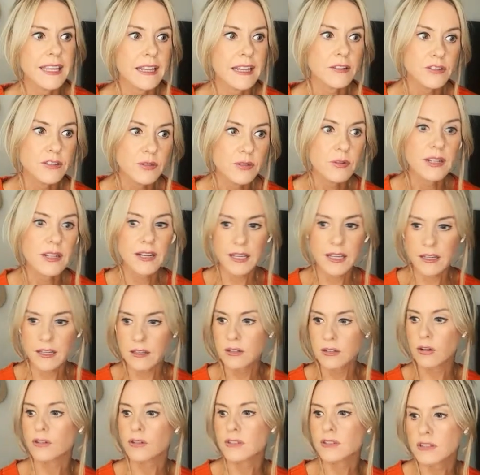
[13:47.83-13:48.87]
doing like a
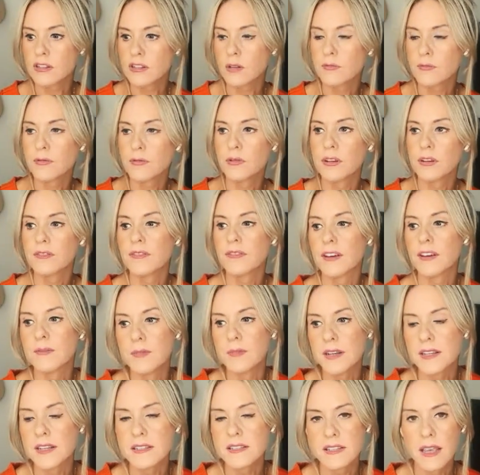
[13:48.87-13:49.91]
non-stop
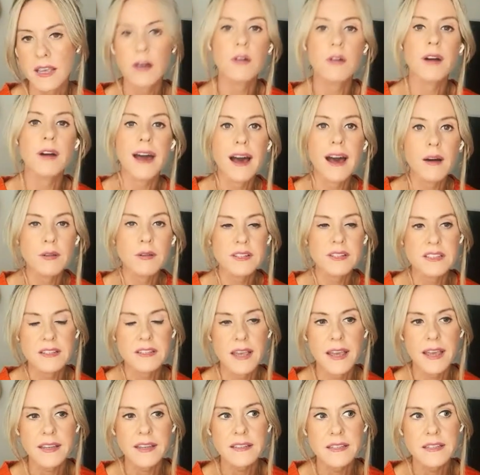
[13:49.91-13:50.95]
45-minute set or hour
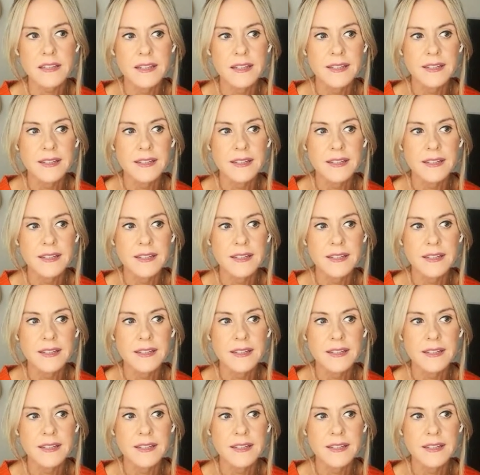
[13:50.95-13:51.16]
set.